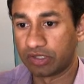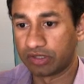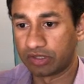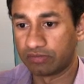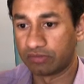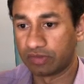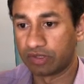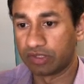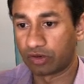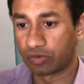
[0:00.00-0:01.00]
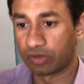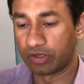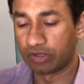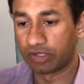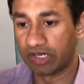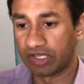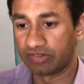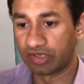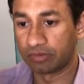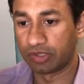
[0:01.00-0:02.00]
and then the record uh,
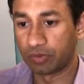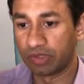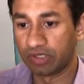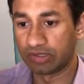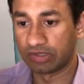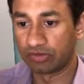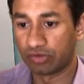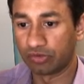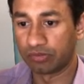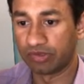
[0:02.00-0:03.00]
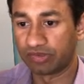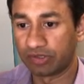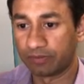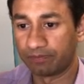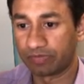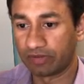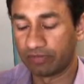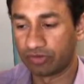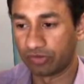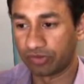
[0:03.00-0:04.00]
index number twelve is also missing,
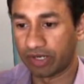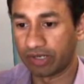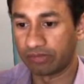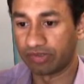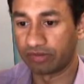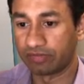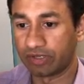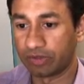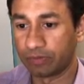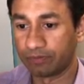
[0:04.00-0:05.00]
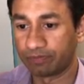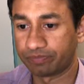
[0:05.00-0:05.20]
which also had a missing value,